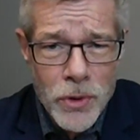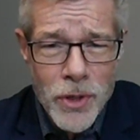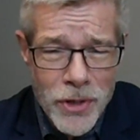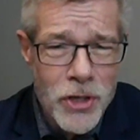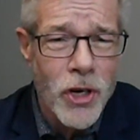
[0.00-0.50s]

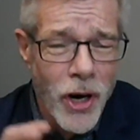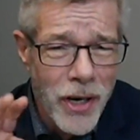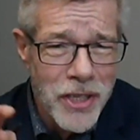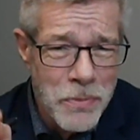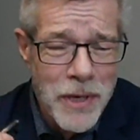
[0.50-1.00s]
So the
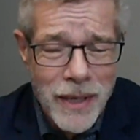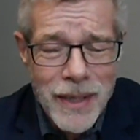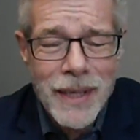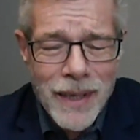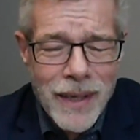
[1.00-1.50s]
Johns
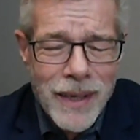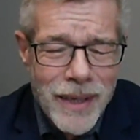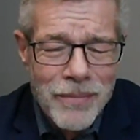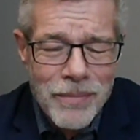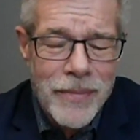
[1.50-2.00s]
being
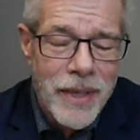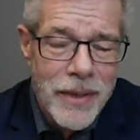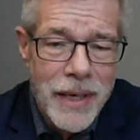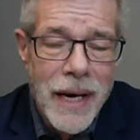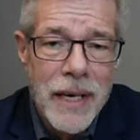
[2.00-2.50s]

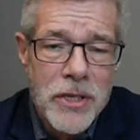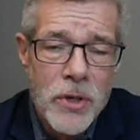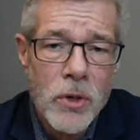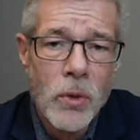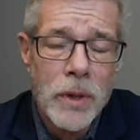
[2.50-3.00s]
the guys
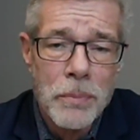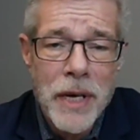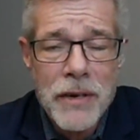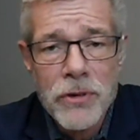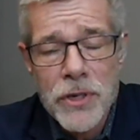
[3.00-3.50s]
who go and
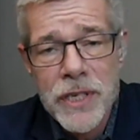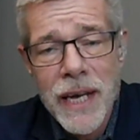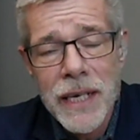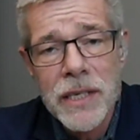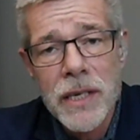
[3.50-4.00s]
pay for
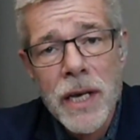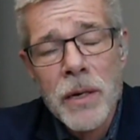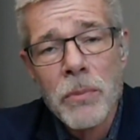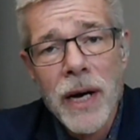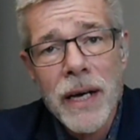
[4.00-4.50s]
sex
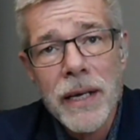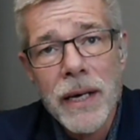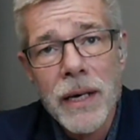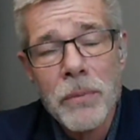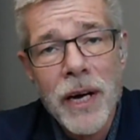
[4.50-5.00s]

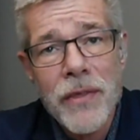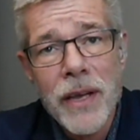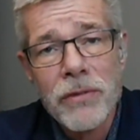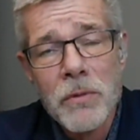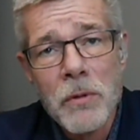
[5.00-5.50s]
buy
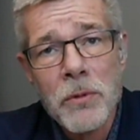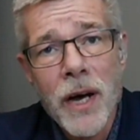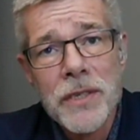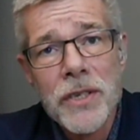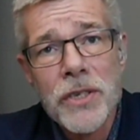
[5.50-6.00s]
that from a
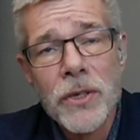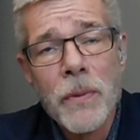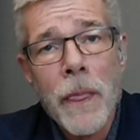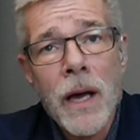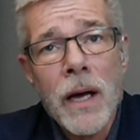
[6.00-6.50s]
prostitute,